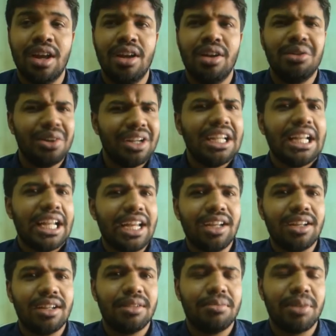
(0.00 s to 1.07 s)
really
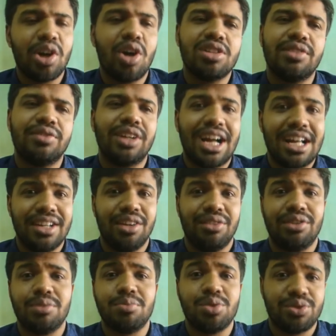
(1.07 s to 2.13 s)
late because of the kind
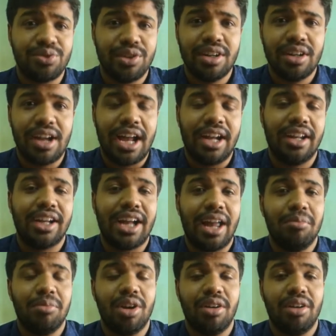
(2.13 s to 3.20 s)
of atmosphere and the
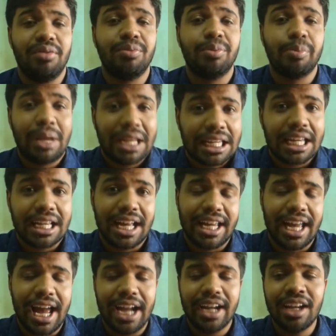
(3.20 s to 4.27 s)
kind of upbringing I
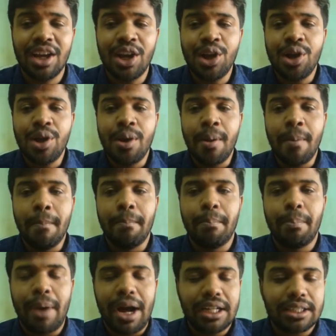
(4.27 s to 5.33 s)
had.
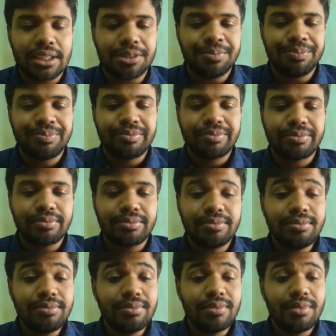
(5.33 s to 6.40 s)
But
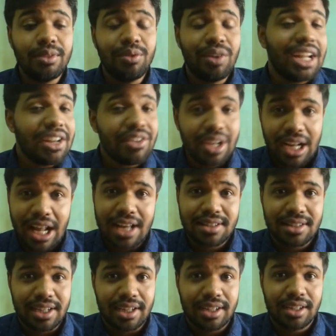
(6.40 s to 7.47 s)
when I
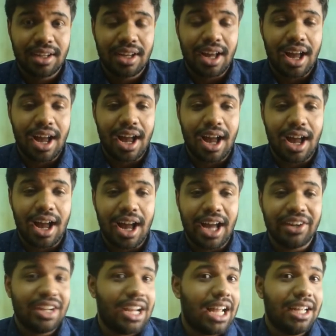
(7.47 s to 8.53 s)
realized it,
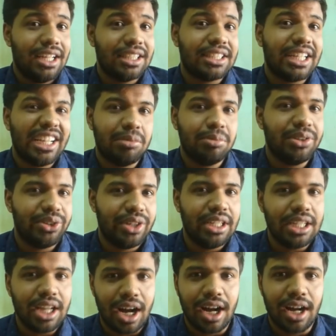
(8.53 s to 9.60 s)
it hit me
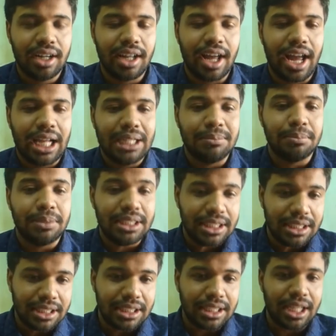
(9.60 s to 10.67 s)
really hard. And
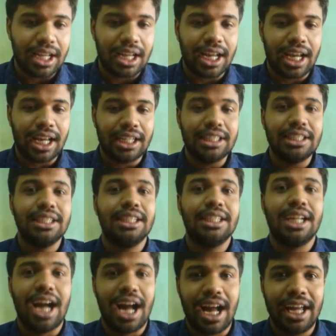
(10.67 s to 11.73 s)
being an Indian
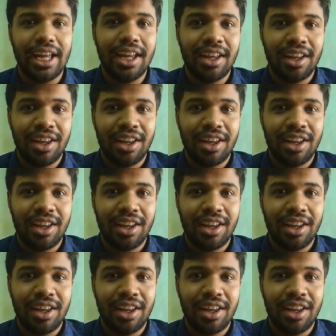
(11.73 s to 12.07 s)
guy,